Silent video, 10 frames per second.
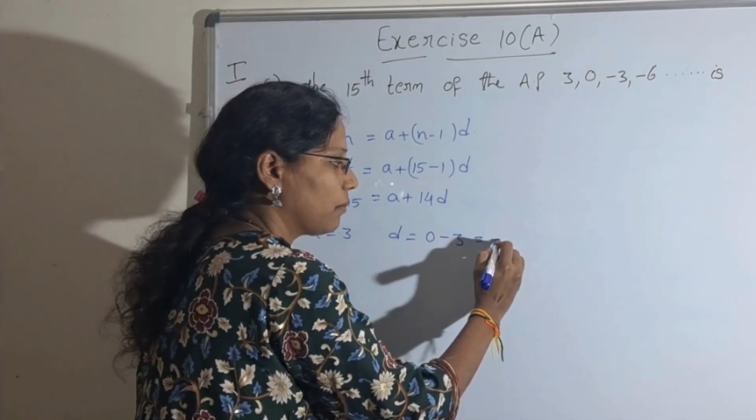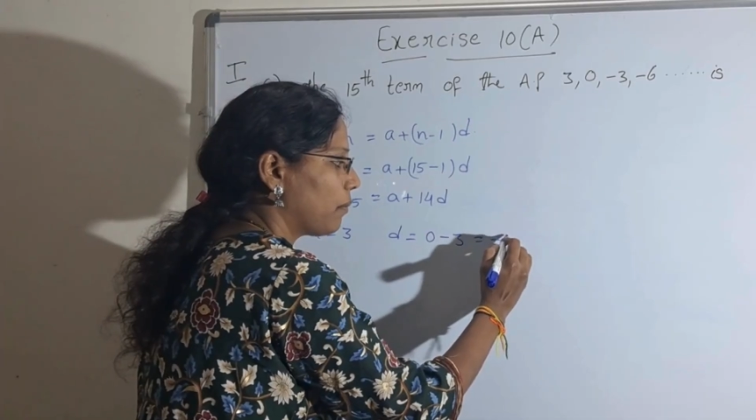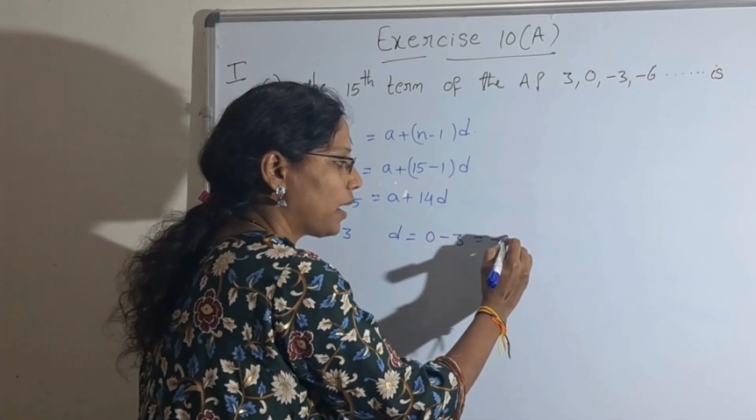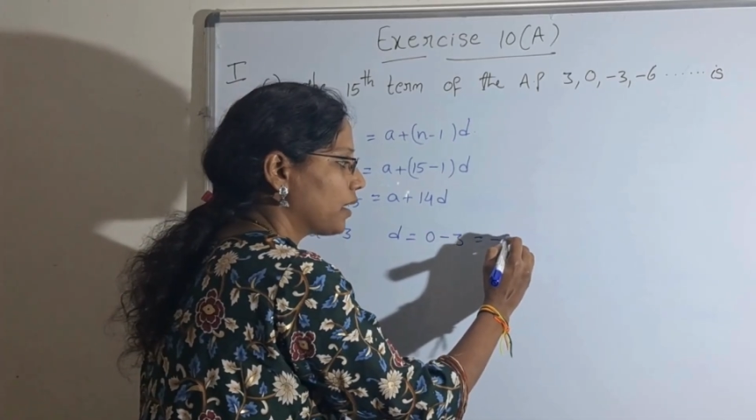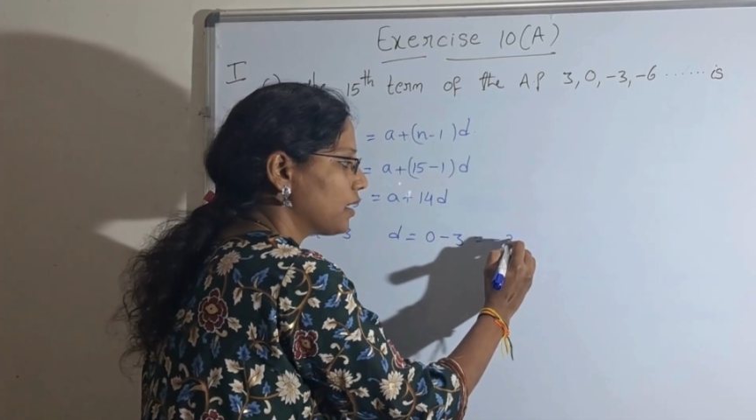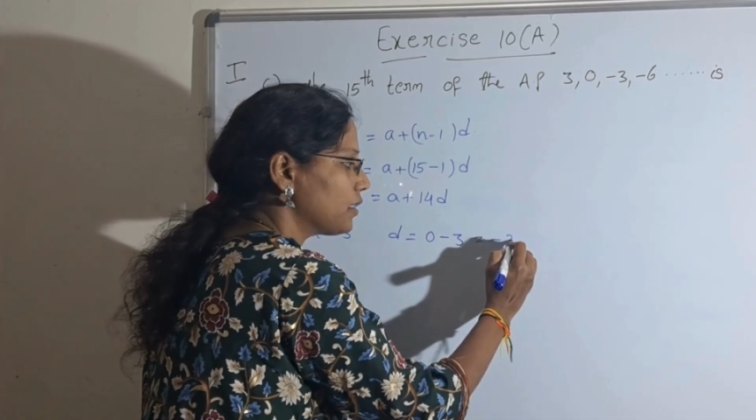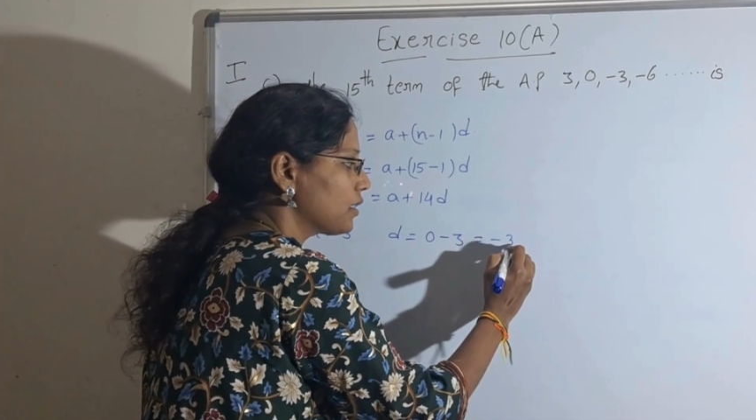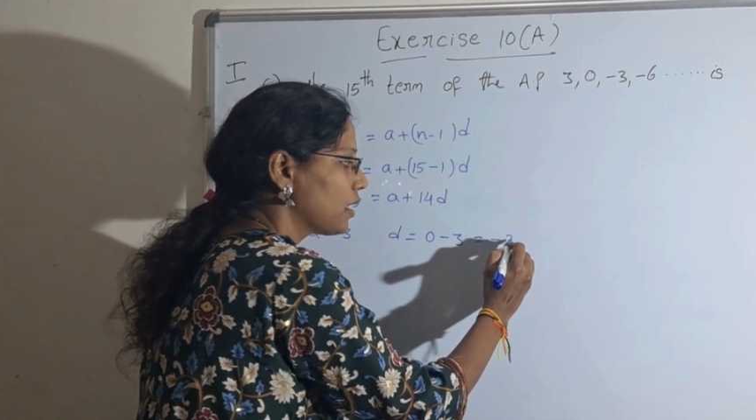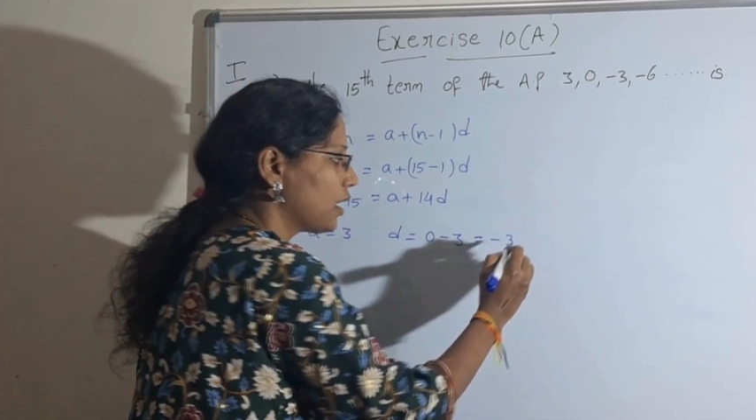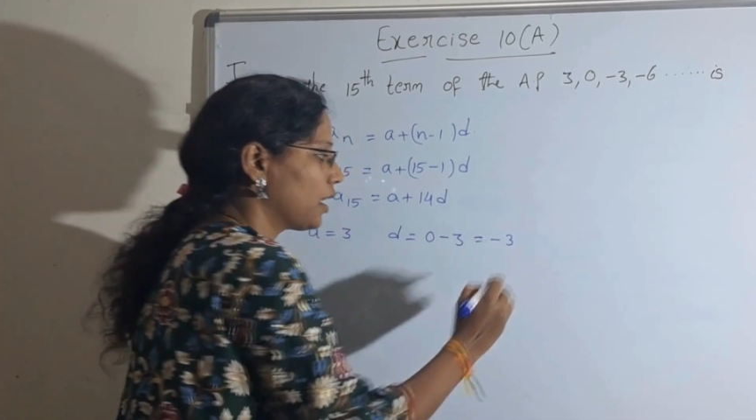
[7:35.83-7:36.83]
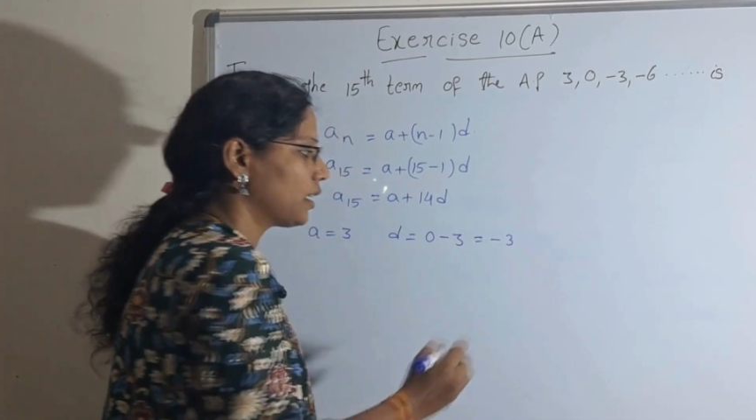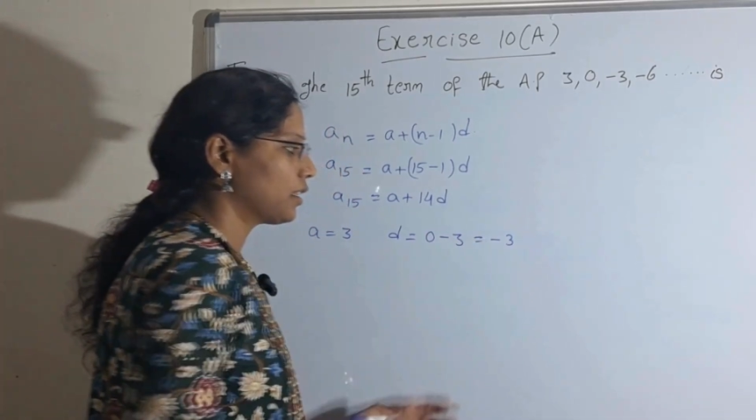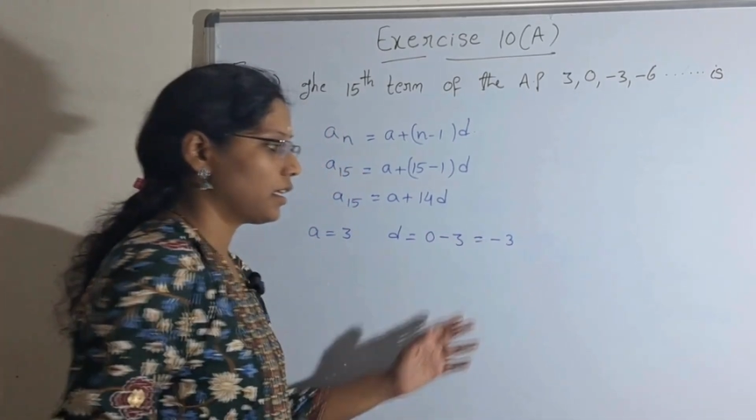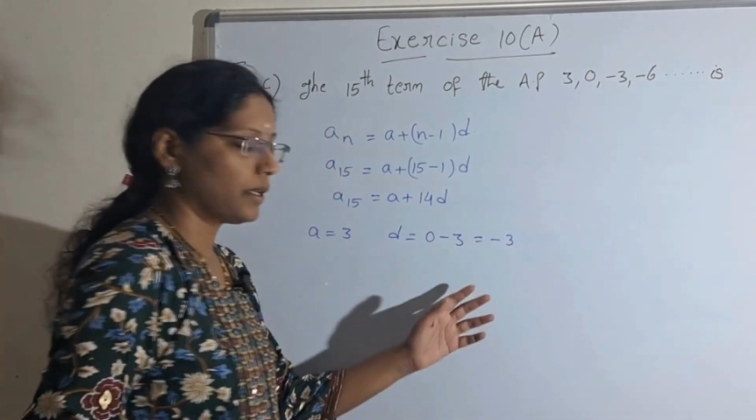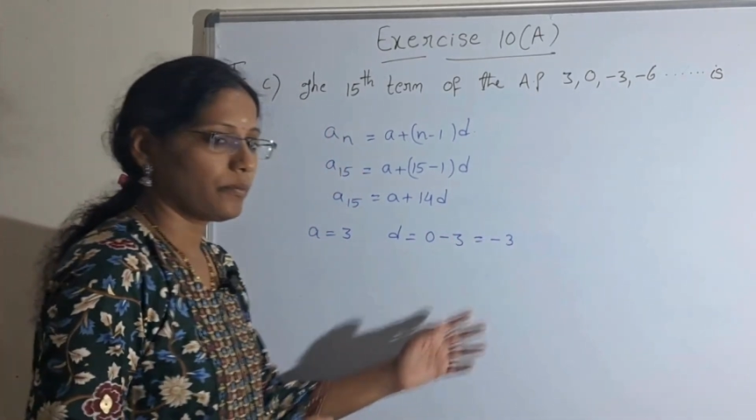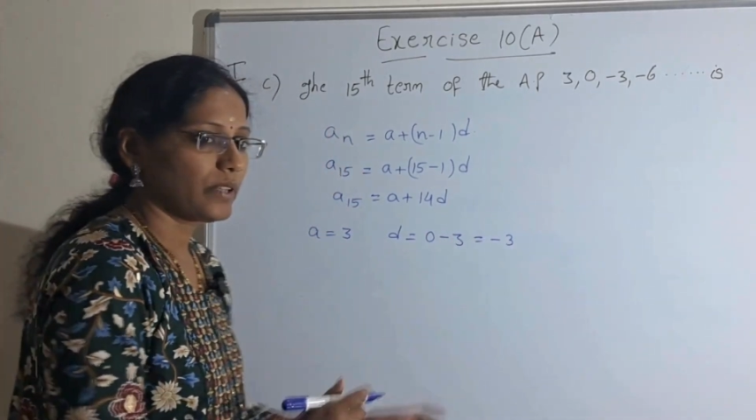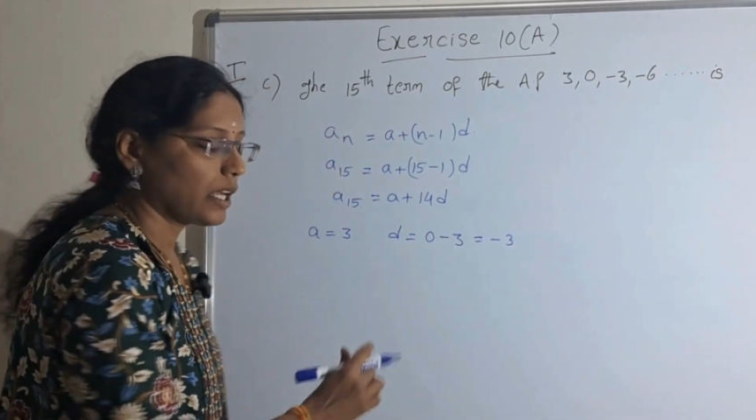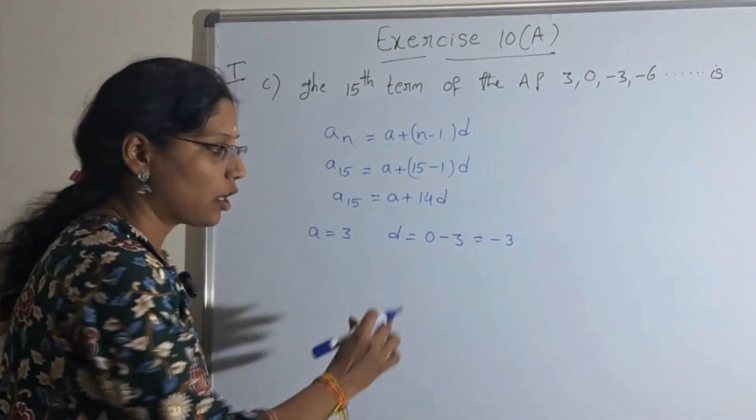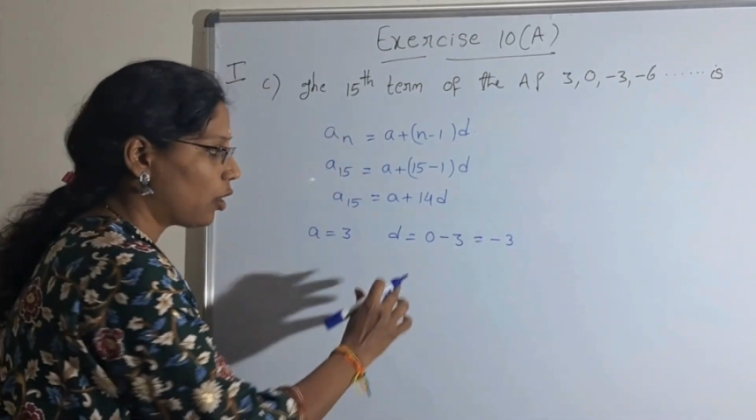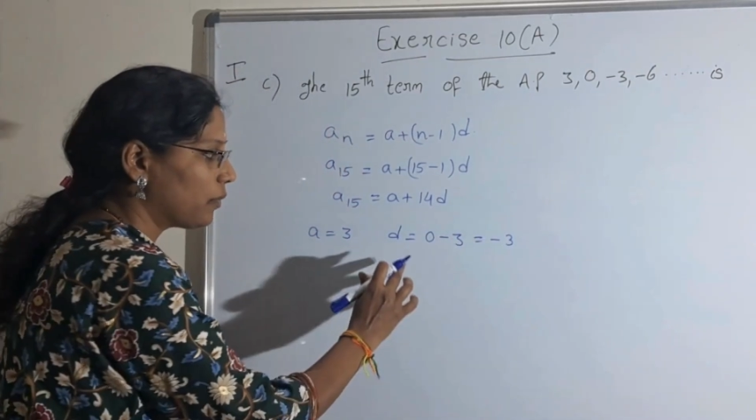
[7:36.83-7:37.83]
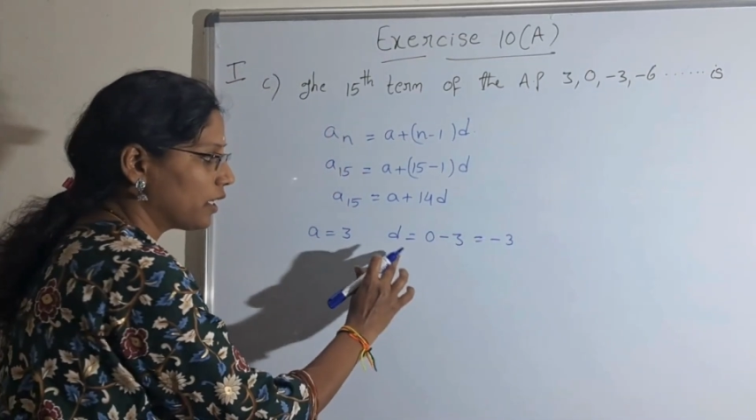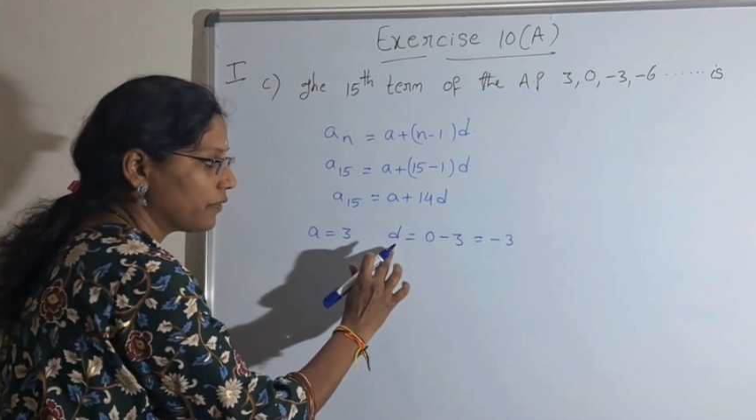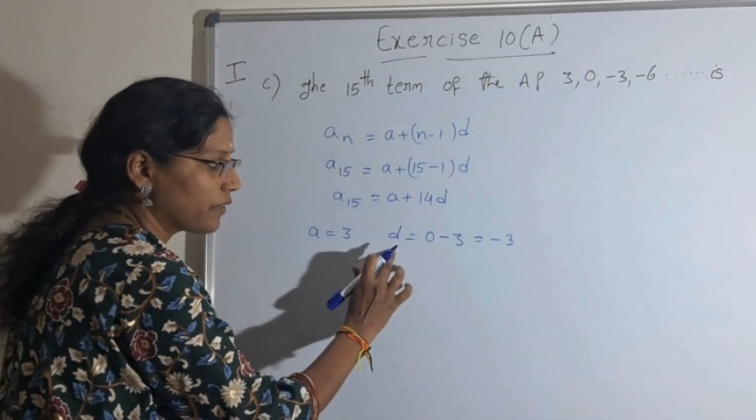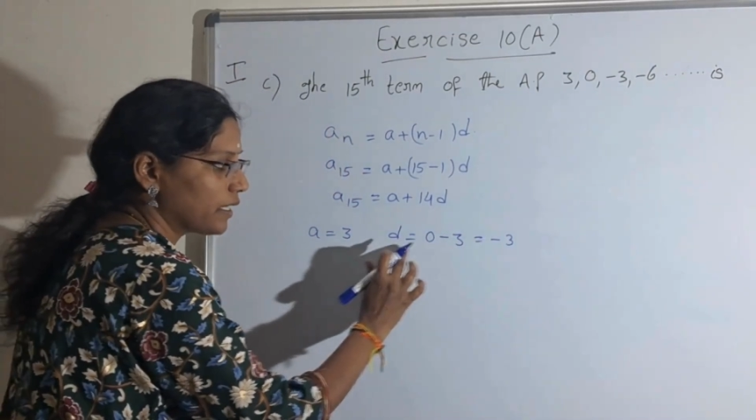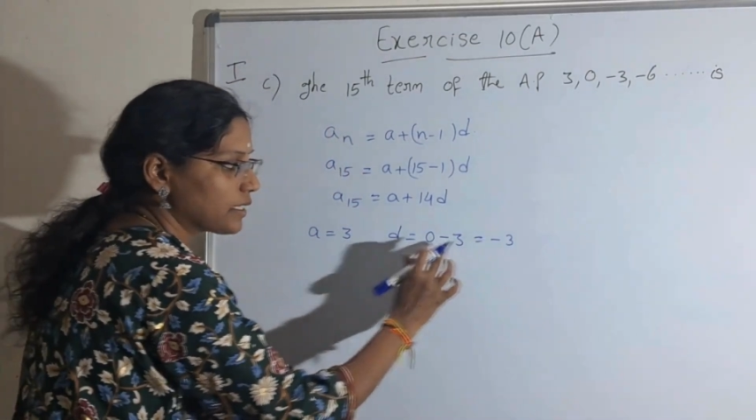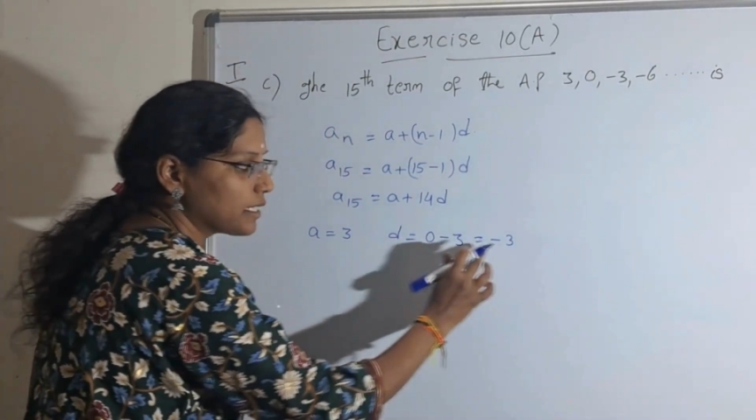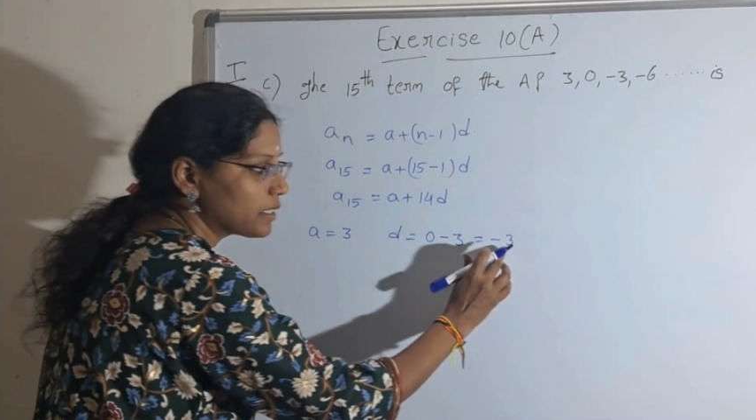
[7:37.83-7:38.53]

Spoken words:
Minus 3. Common difference